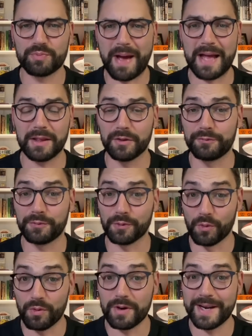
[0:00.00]
Matt
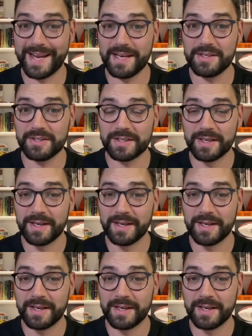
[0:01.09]
LaFleur is